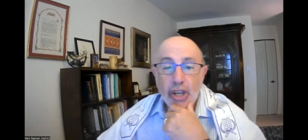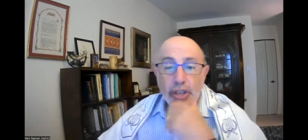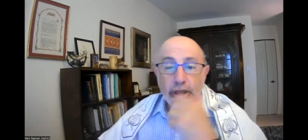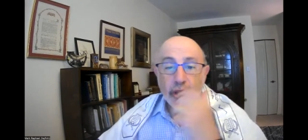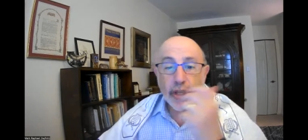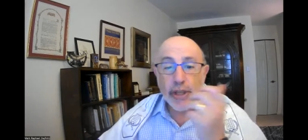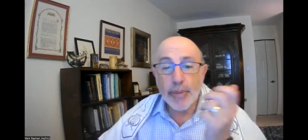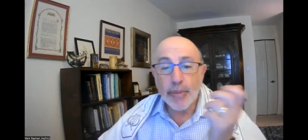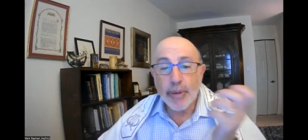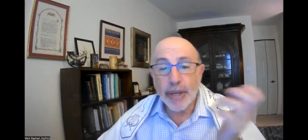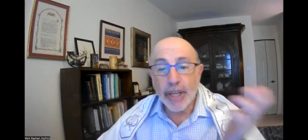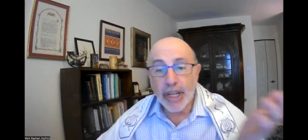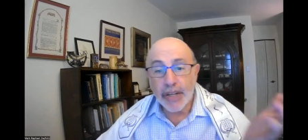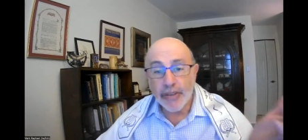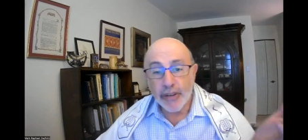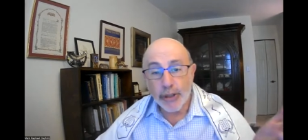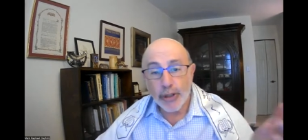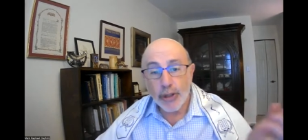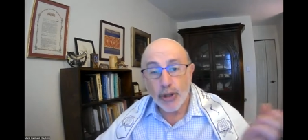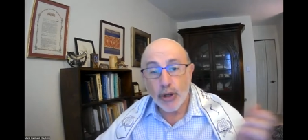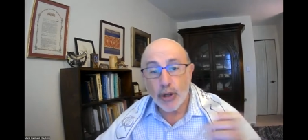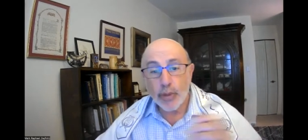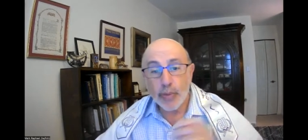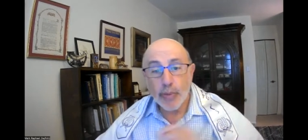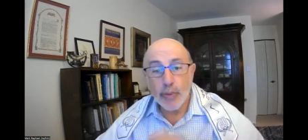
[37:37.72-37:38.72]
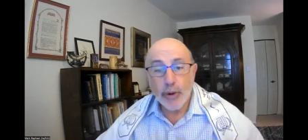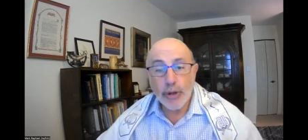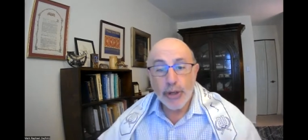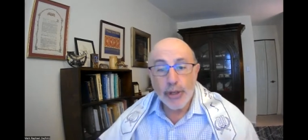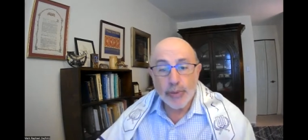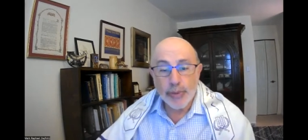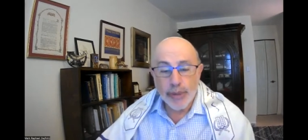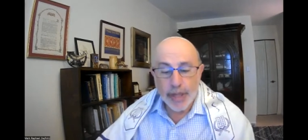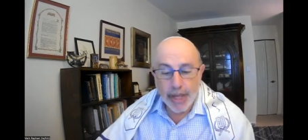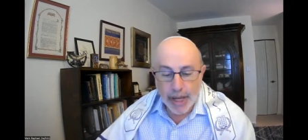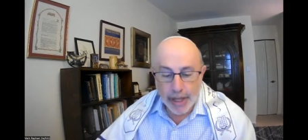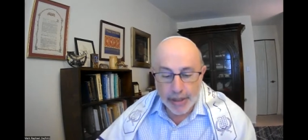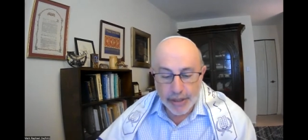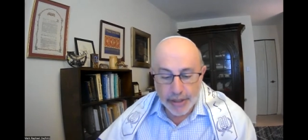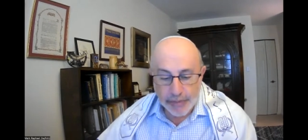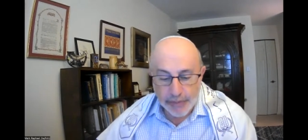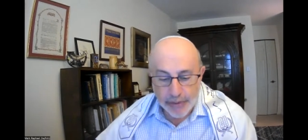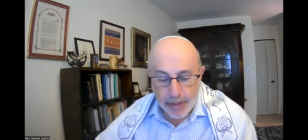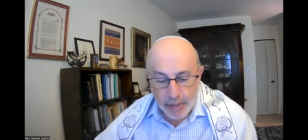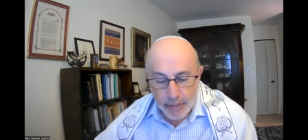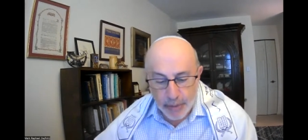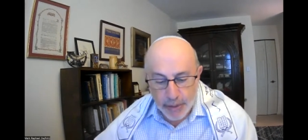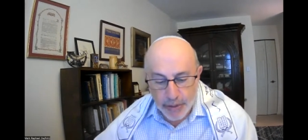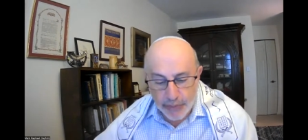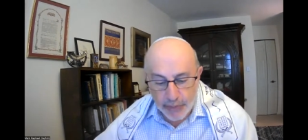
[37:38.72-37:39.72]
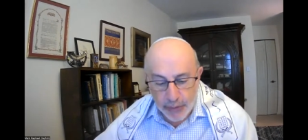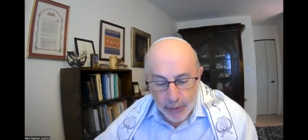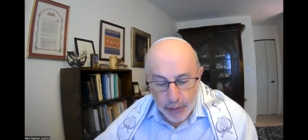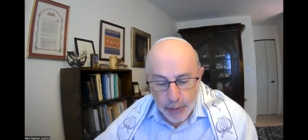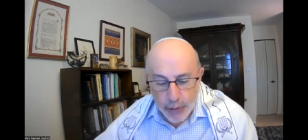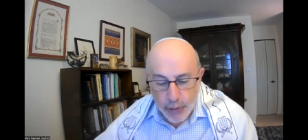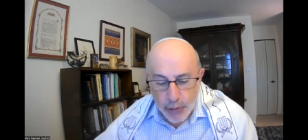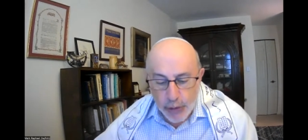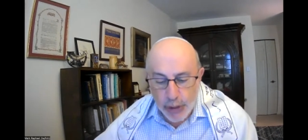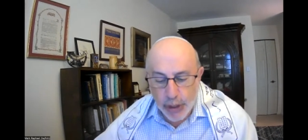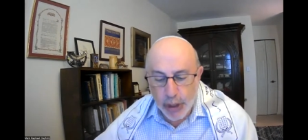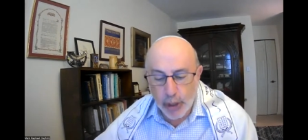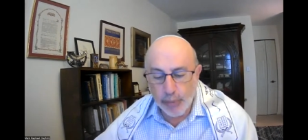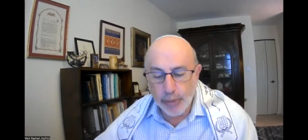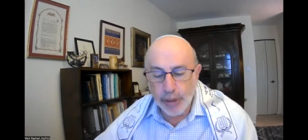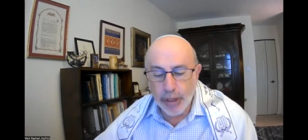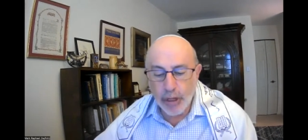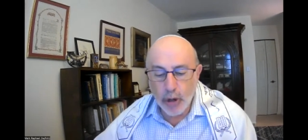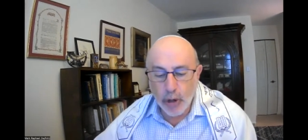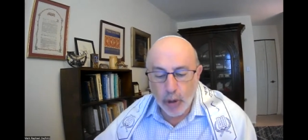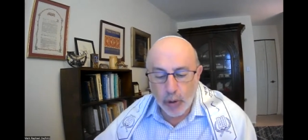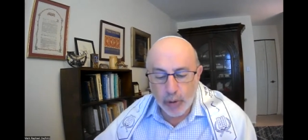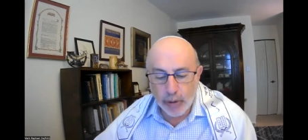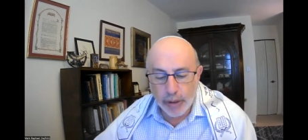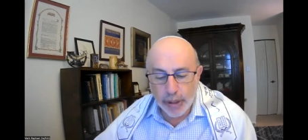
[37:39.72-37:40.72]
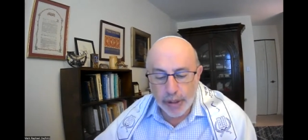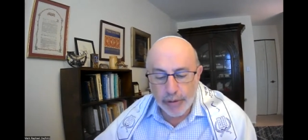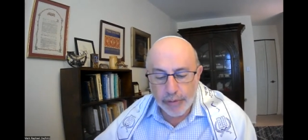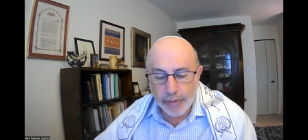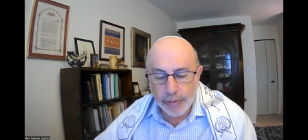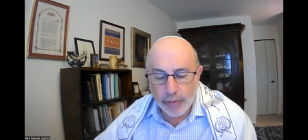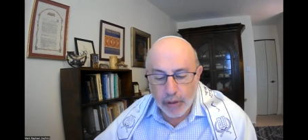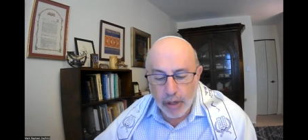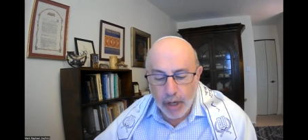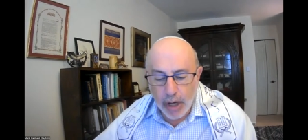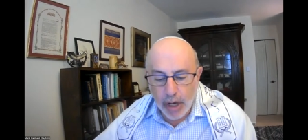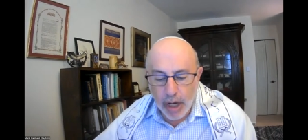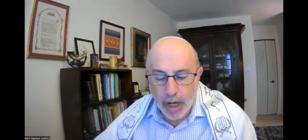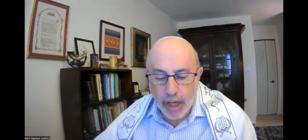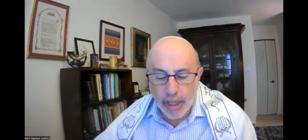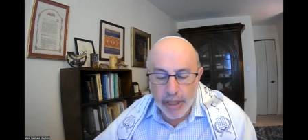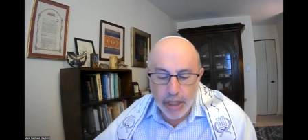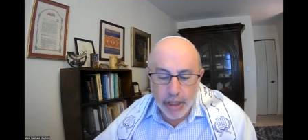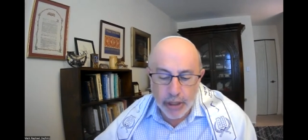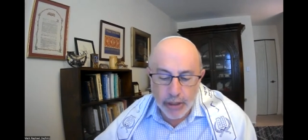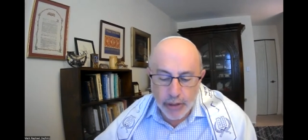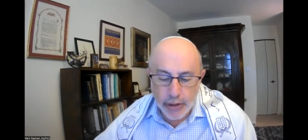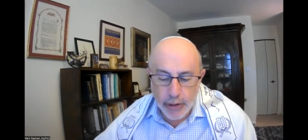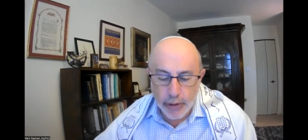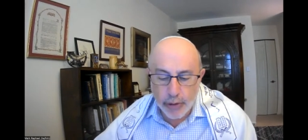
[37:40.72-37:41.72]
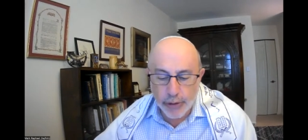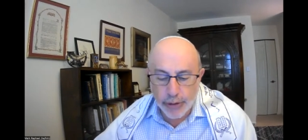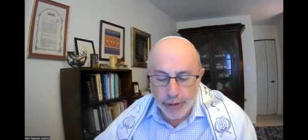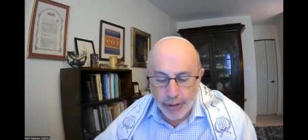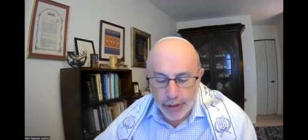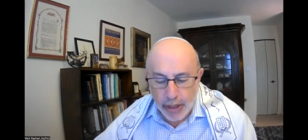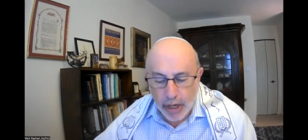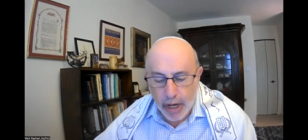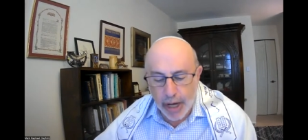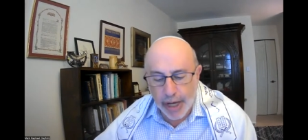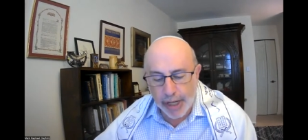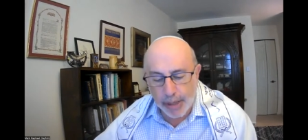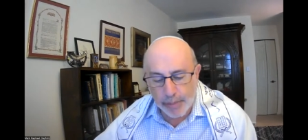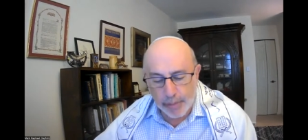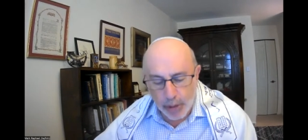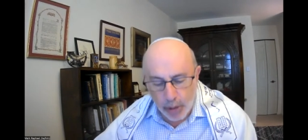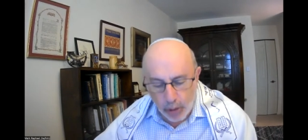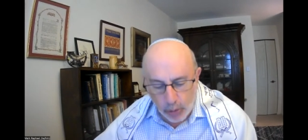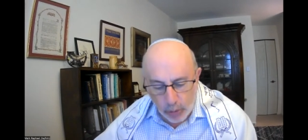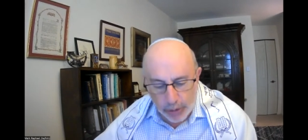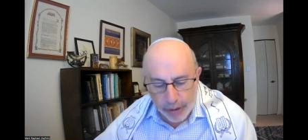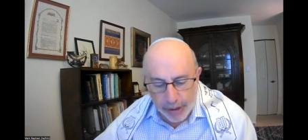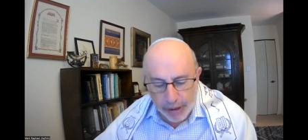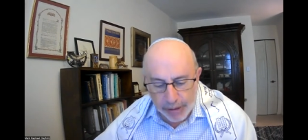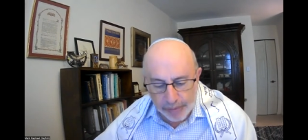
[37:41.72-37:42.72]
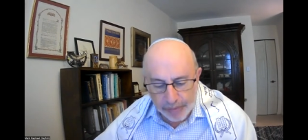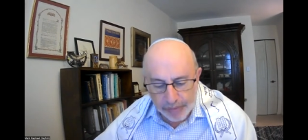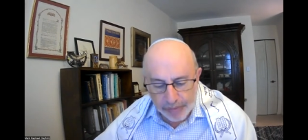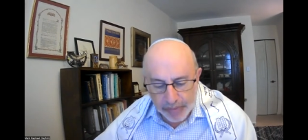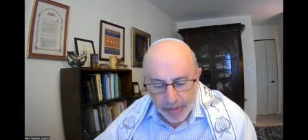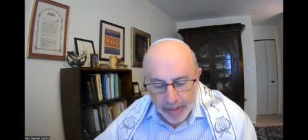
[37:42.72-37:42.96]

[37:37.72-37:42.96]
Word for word: Near the beginning of our Torah portion, we had the famous verse, You shall be holy, for I, the eternal your God, am holy.